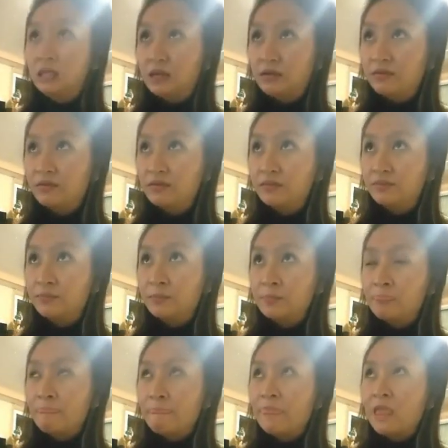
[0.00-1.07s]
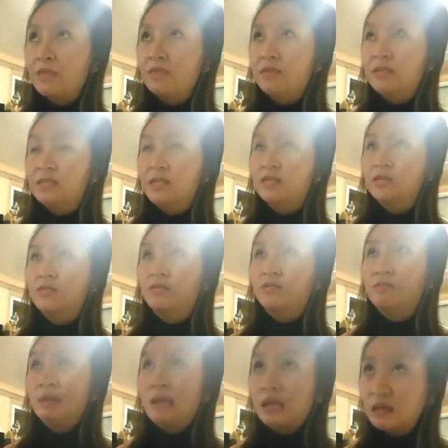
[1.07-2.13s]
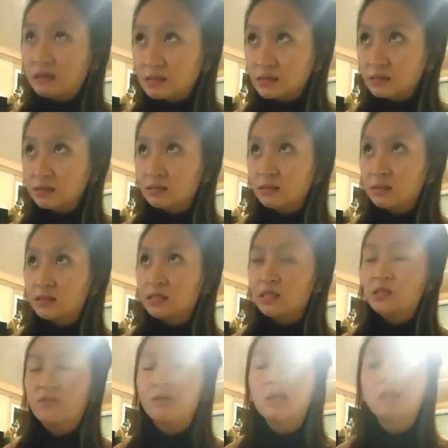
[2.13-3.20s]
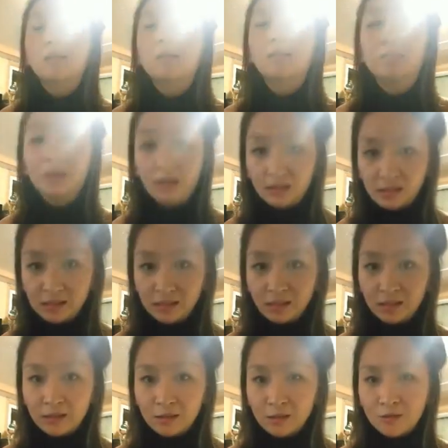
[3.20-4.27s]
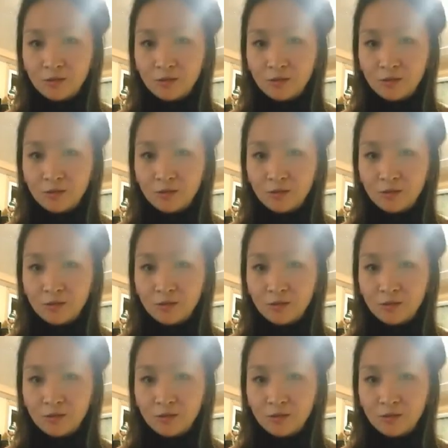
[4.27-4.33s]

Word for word: relief, this sense of peace, this sense of inner peace,